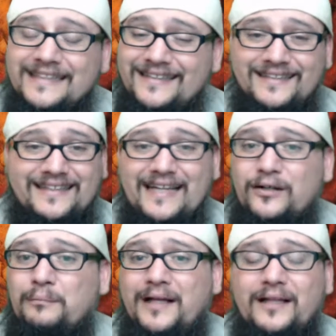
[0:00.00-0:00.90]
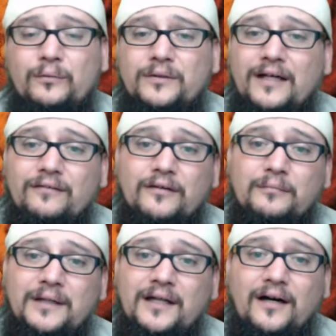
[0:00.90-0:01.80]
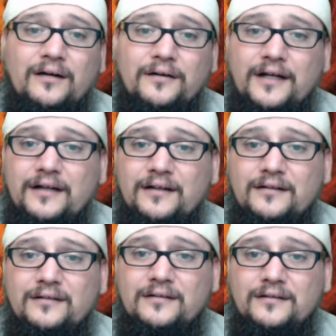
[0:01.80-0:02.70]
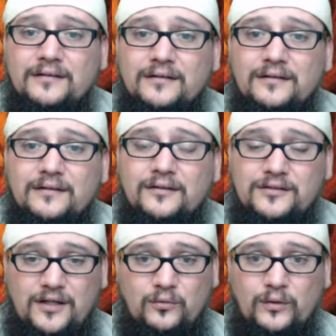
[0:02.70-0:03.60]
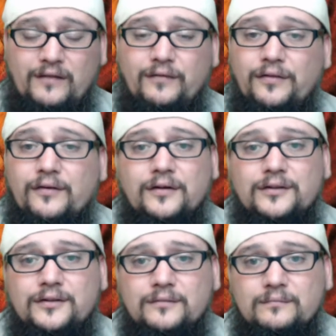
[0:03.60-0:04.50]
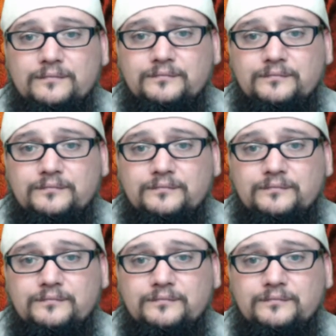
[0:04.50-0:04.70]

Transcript: It didn't say your belly will never be hungry, your tongue will never thirst.